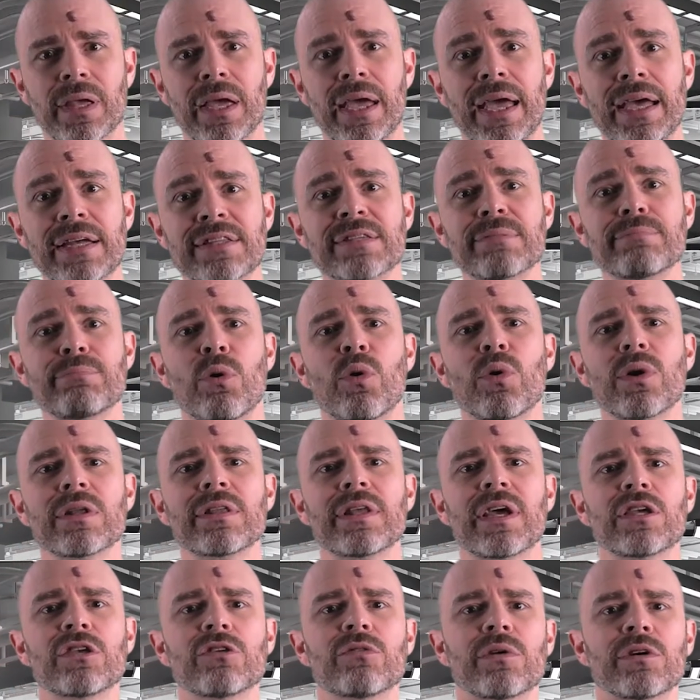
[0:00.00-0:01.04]
It's important
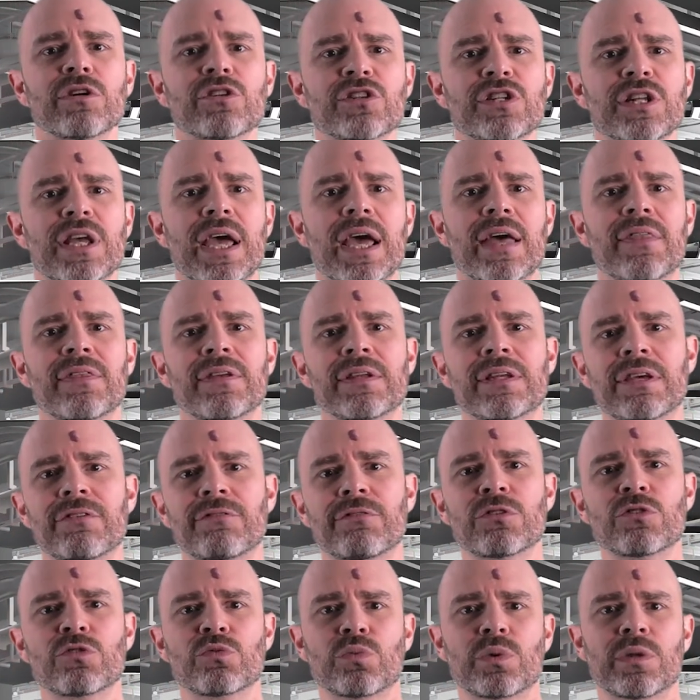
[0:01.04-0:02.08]
that you understand the
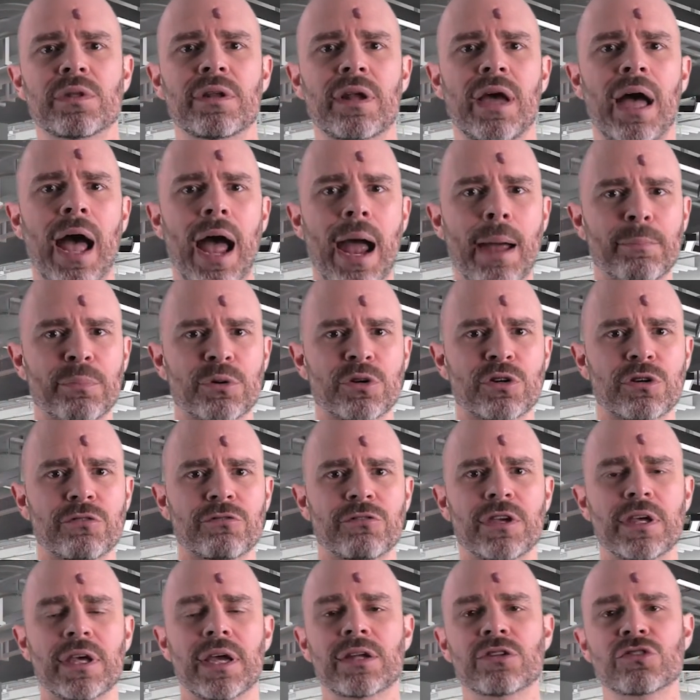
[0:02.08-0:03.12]
difference between
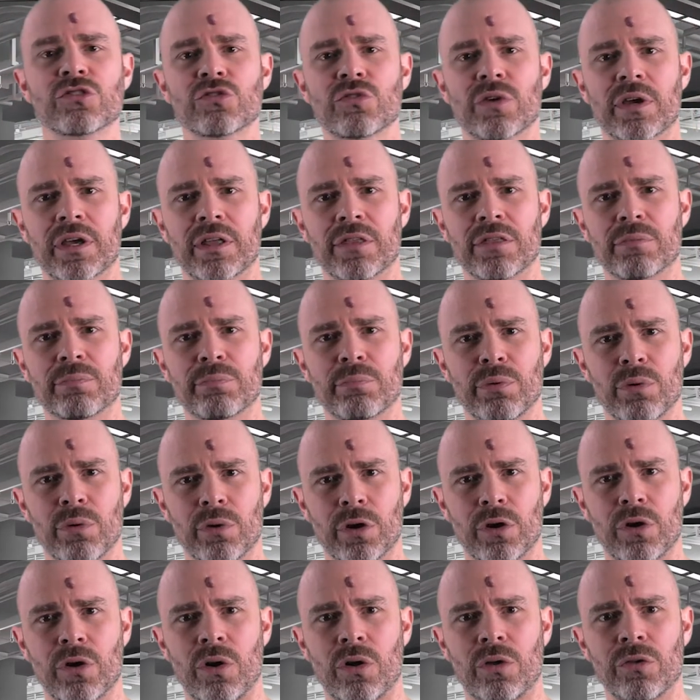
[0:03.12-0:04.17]
hypertrophy and strength
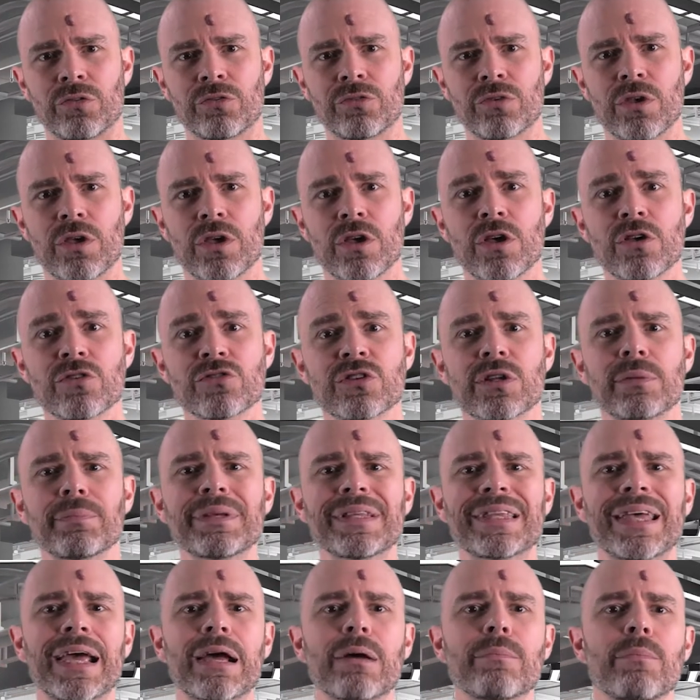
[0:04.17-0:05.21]
protocols. So let me
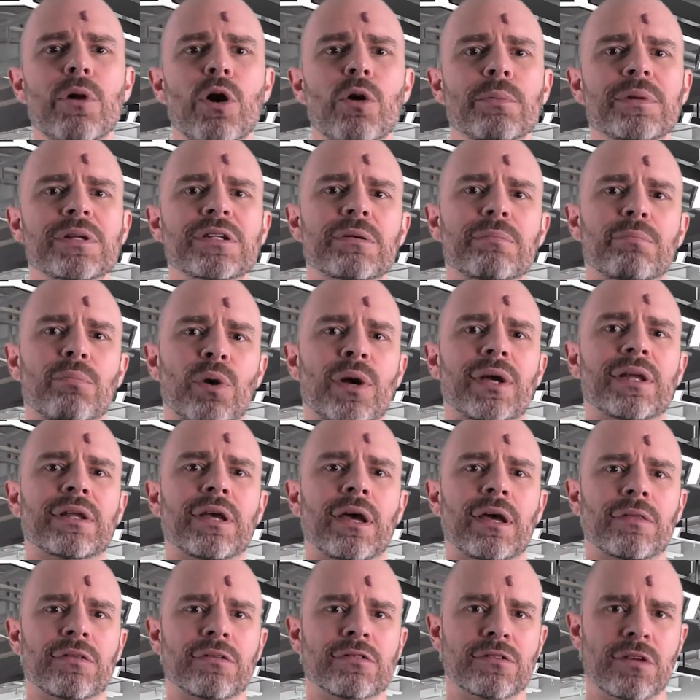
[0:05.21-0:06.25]
take a moment to break
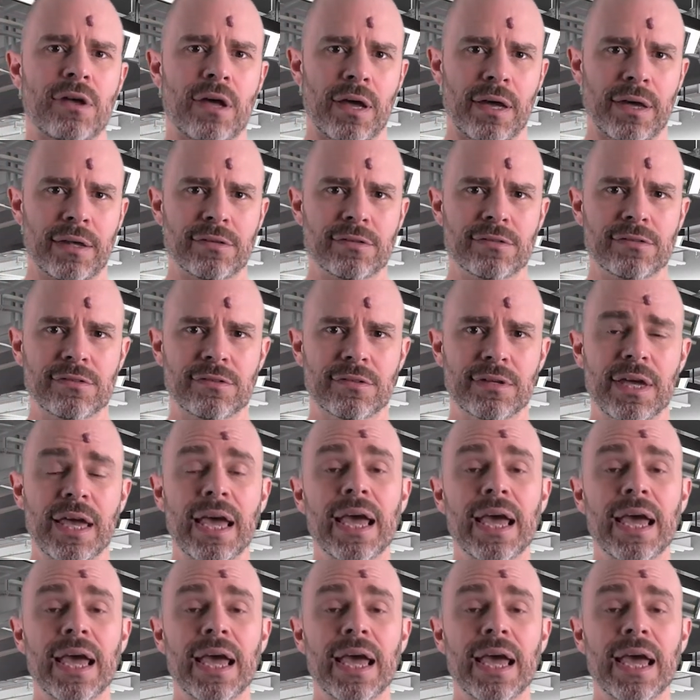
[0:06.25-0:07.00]
down the science.